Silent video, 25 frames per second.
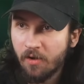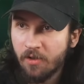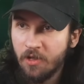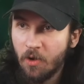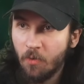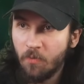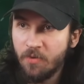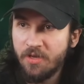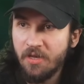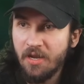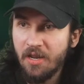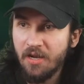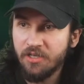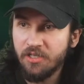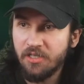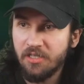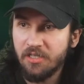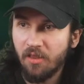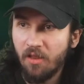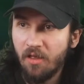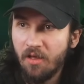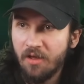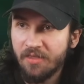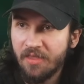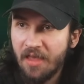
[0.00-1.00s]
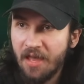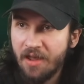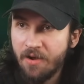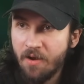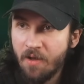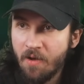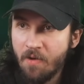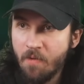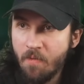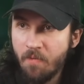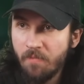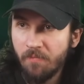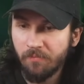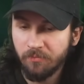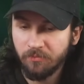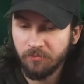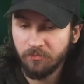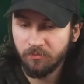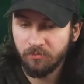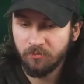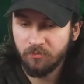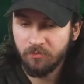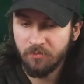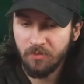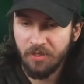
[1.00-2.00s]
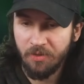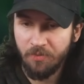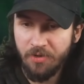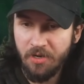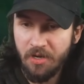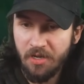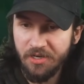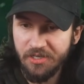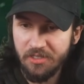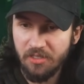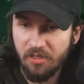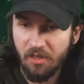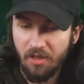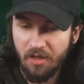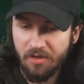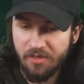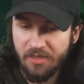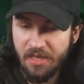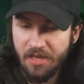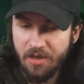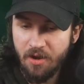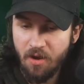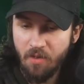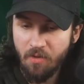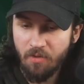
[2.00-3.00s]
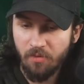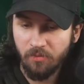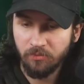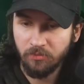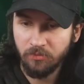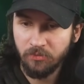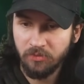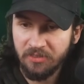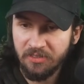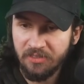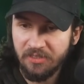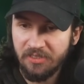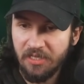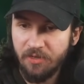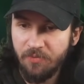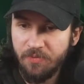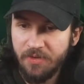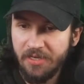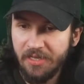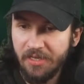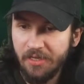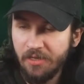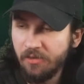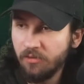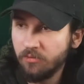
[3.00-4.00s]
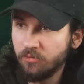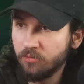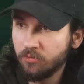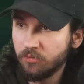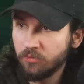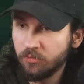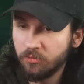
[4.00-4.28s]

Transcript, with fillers: Yo, we can actually log that, no? Can we not just log that and say we did?